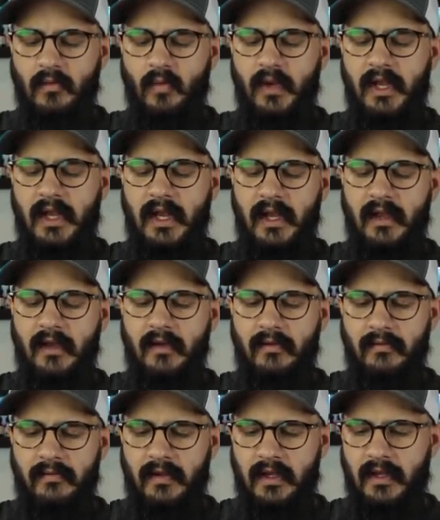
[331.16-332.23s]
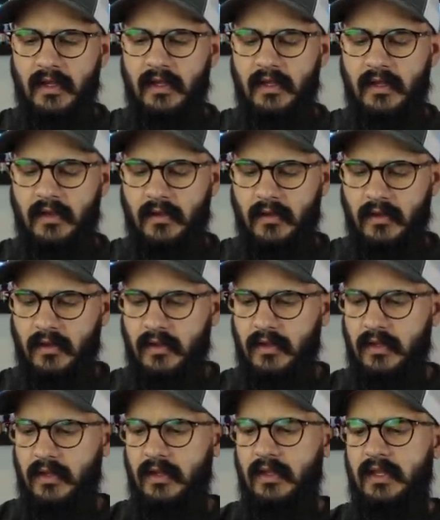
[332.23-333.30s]
We have
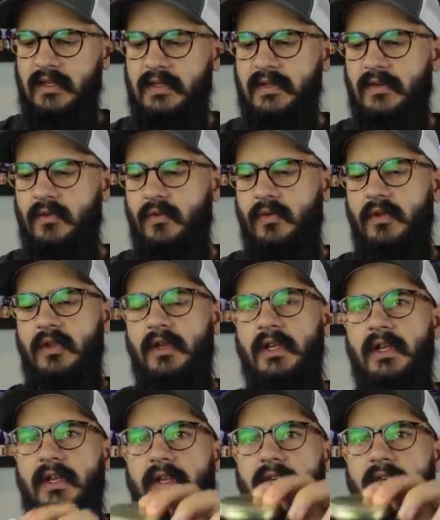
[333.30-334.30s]
this cool looking